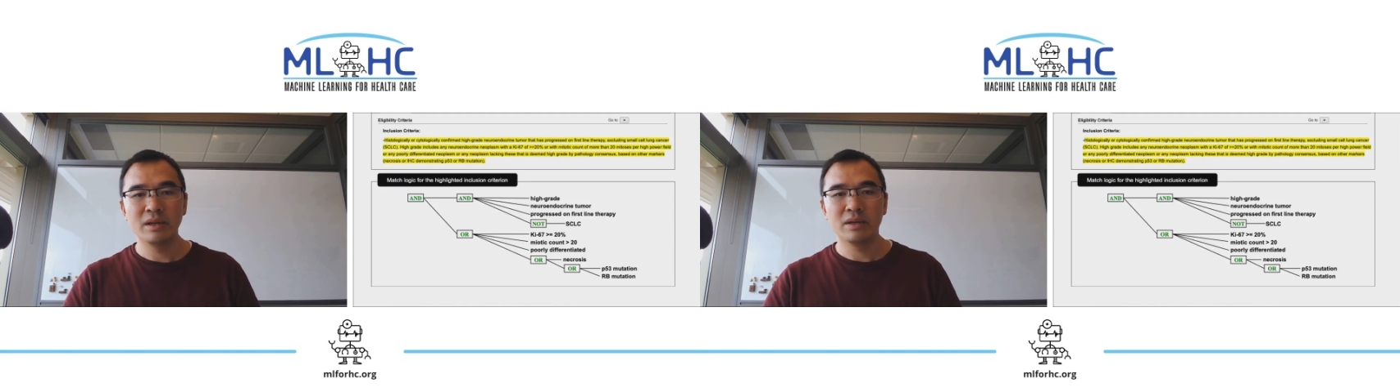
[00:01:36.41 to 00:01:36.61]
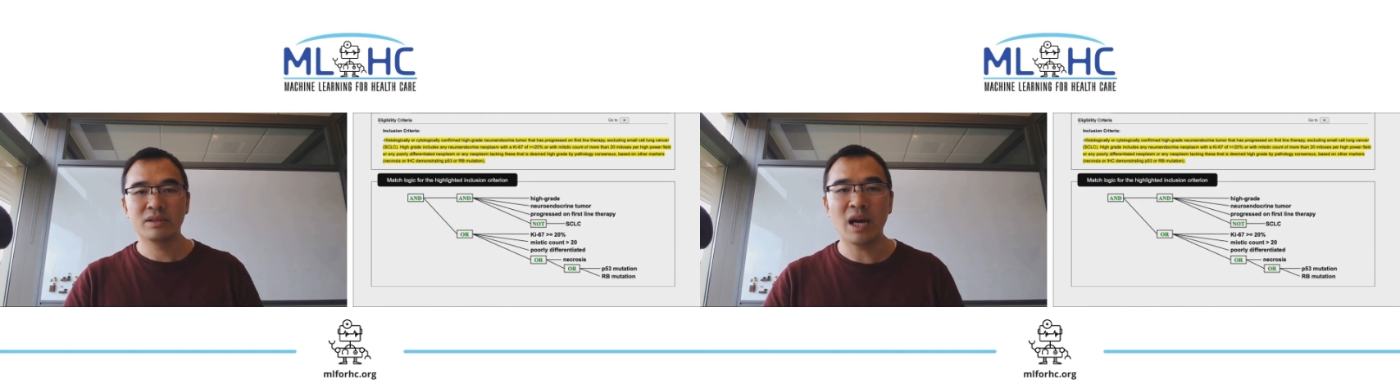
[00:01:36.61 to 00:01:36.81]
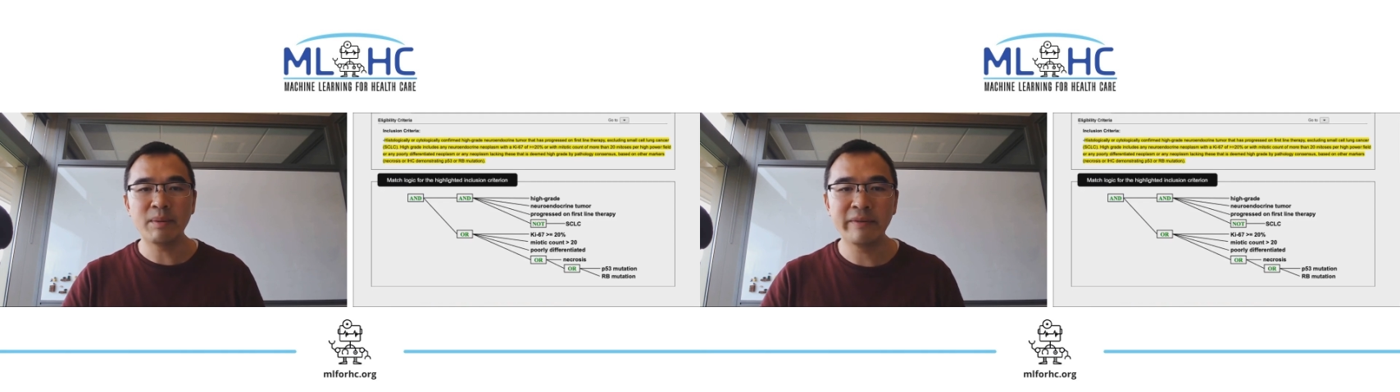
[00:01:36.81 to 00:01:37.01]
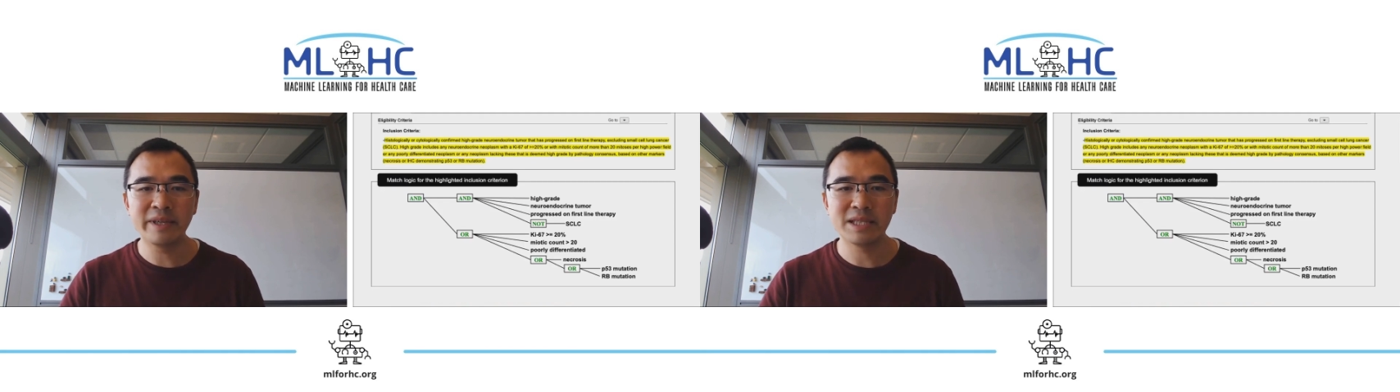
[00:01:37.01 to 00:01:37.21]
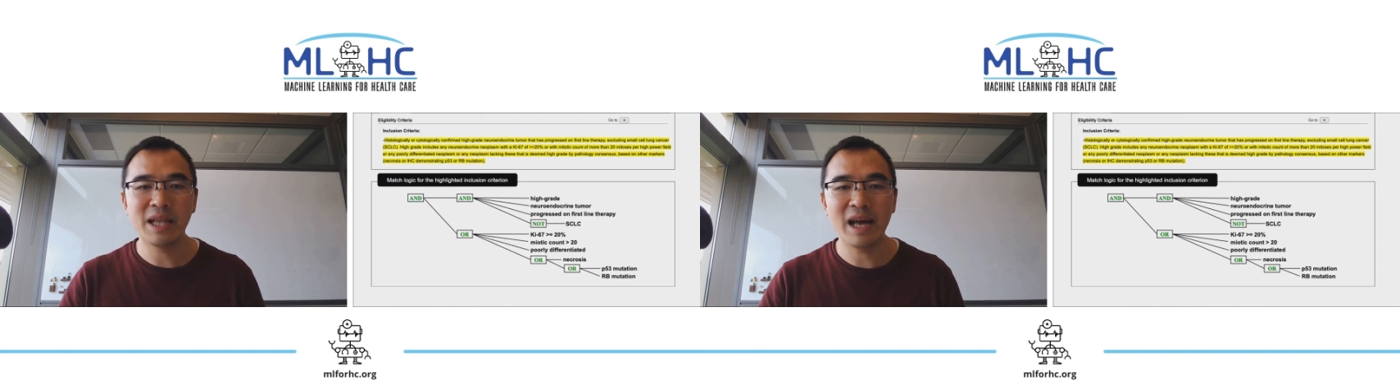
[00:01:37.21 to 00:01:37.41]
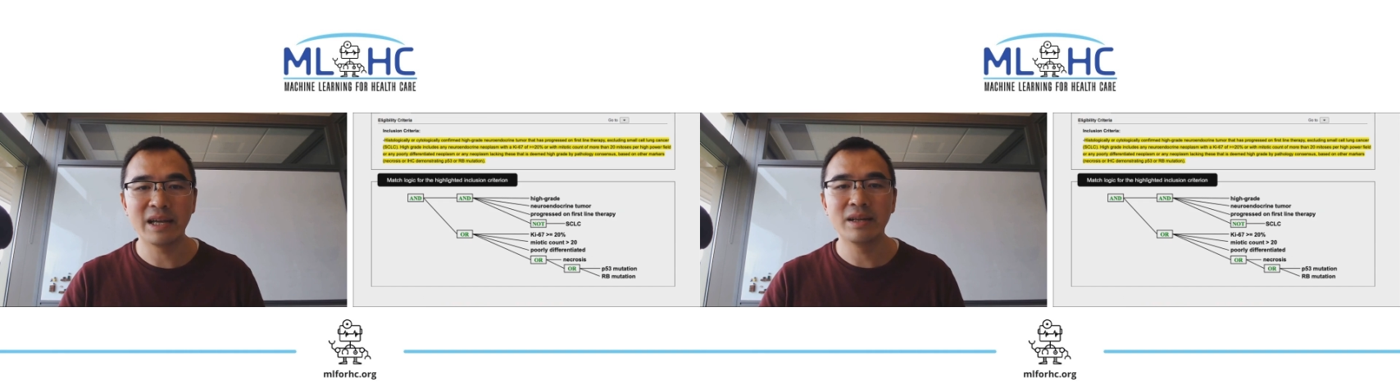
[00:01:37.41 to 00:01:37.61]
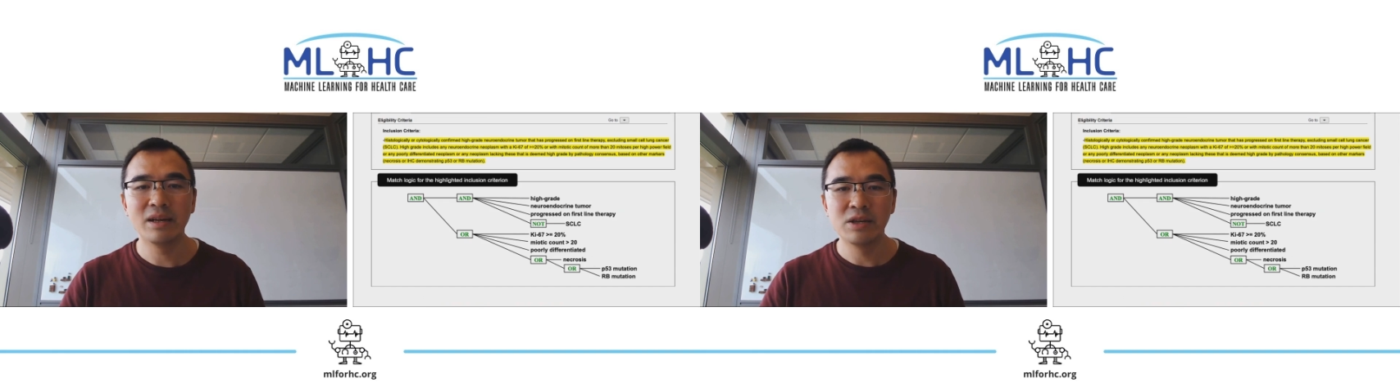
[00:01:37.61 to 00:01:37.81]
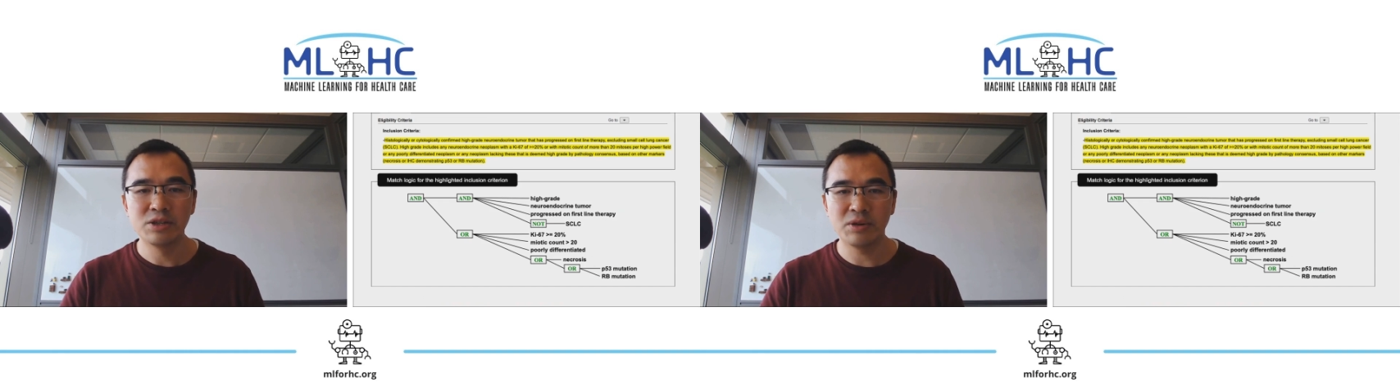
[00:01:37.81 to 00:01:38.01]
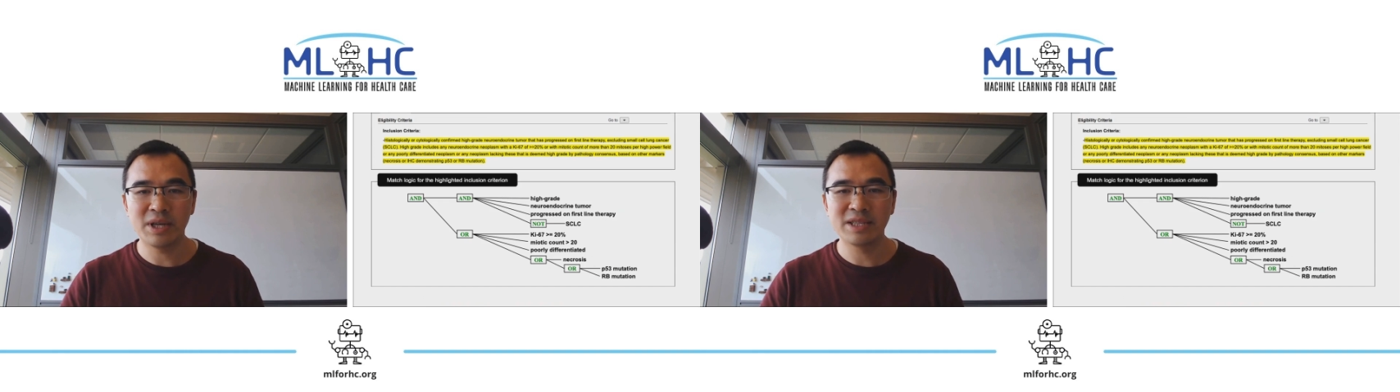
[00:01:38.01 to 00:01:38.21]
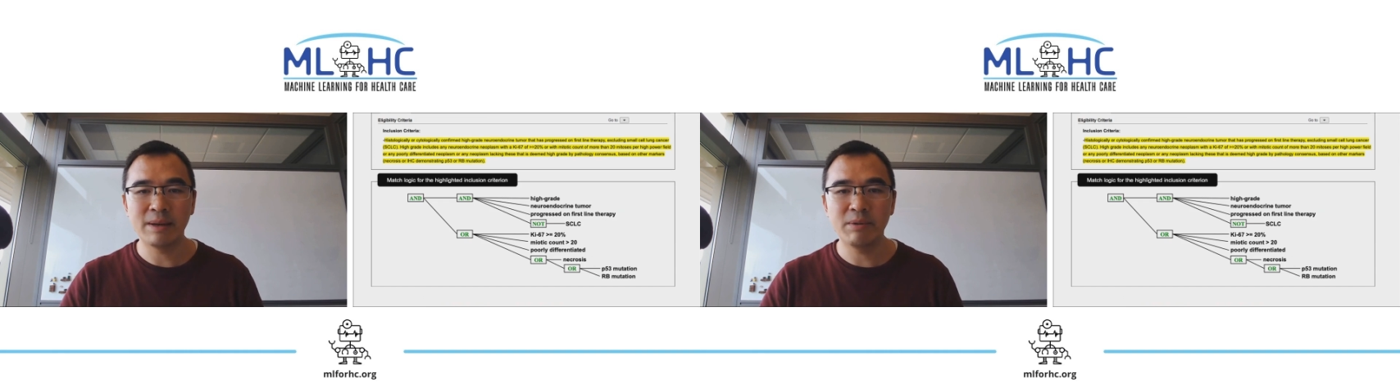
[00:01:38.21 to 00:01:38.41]
The top of this slide shows
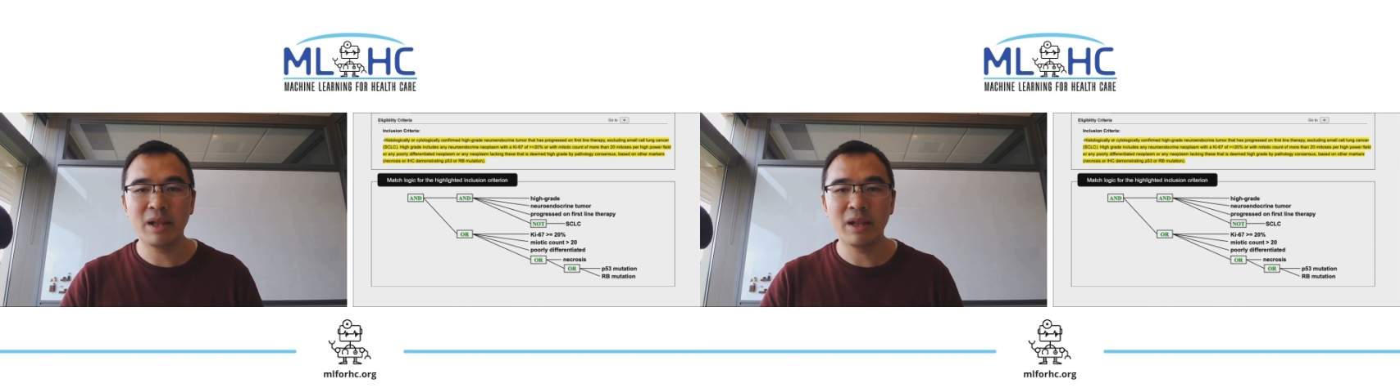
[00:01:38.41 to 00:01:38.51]
an example